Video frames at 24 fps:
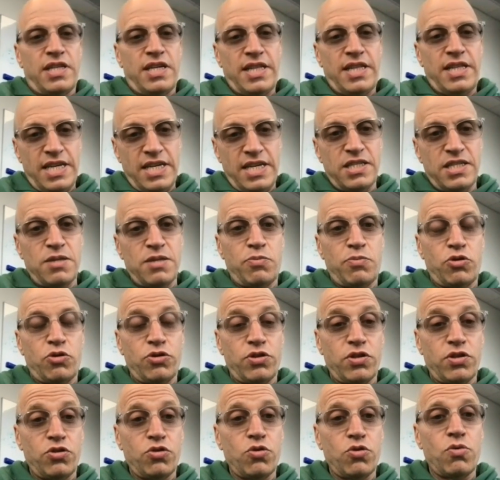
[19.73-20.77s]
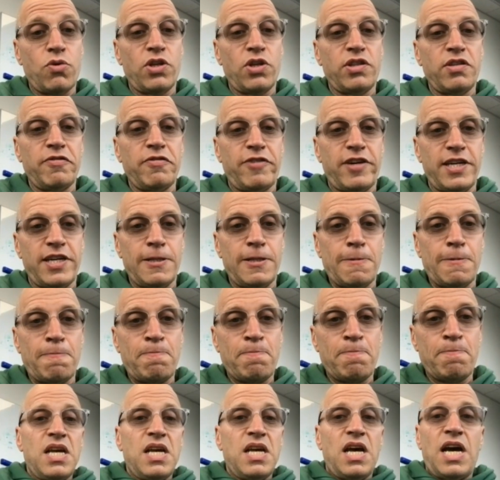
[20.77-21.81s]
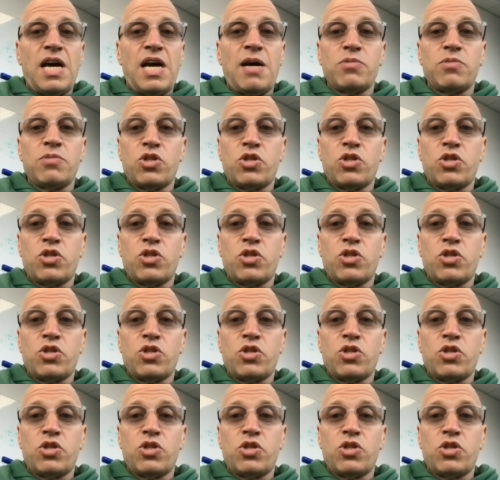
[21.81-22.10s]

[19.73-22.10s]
I think it's important to quantify it.